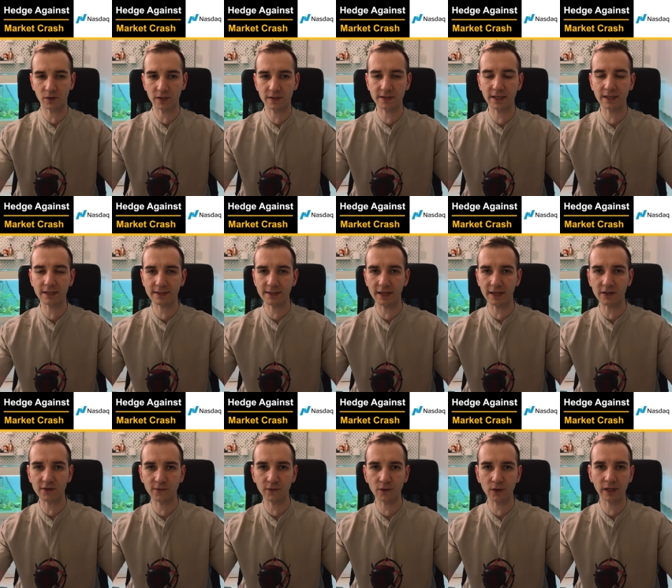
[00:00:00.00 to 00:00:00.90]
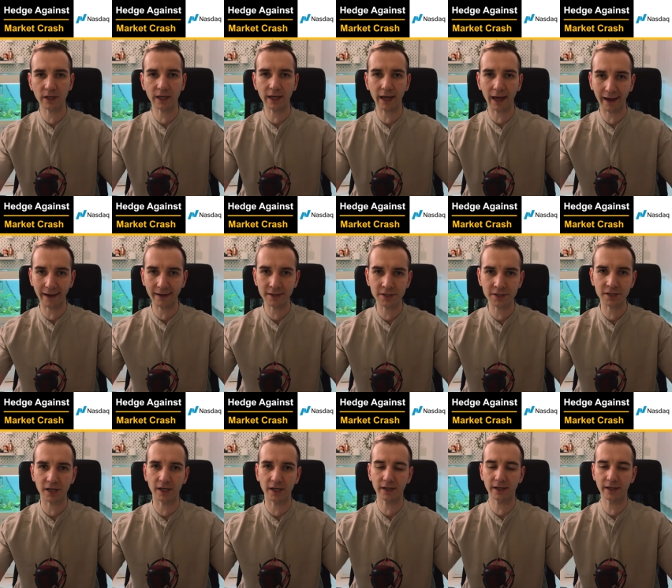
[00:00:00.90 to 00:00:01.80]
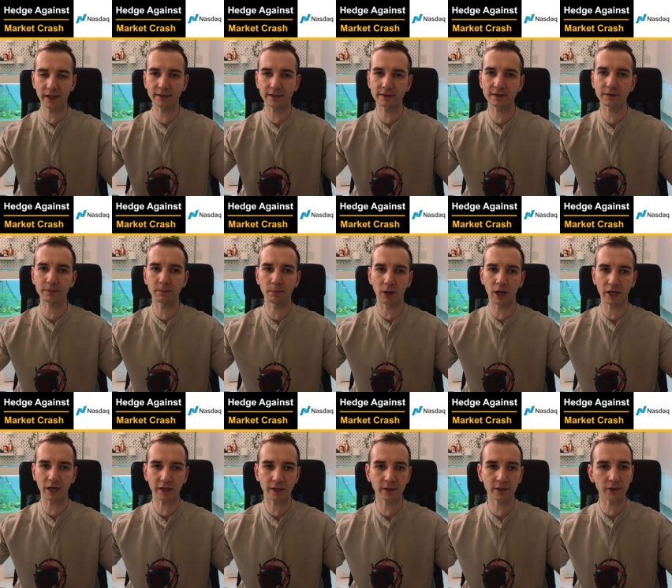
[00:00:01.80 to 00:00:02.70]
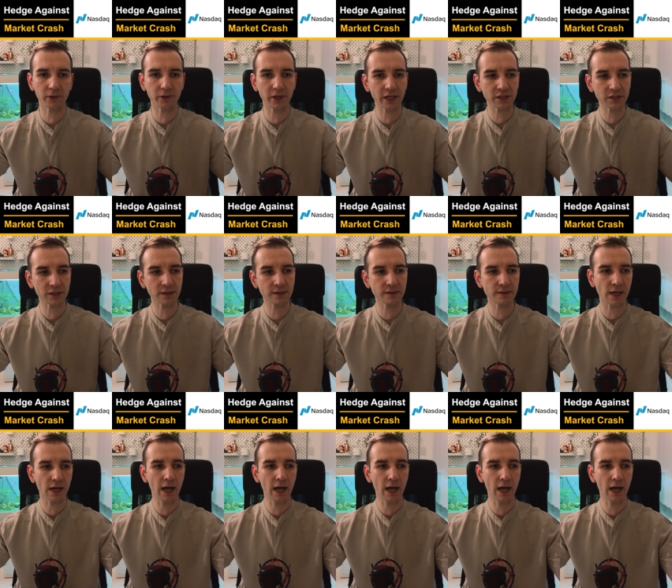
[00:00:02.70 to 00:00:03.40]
successfully hedge against market corrections.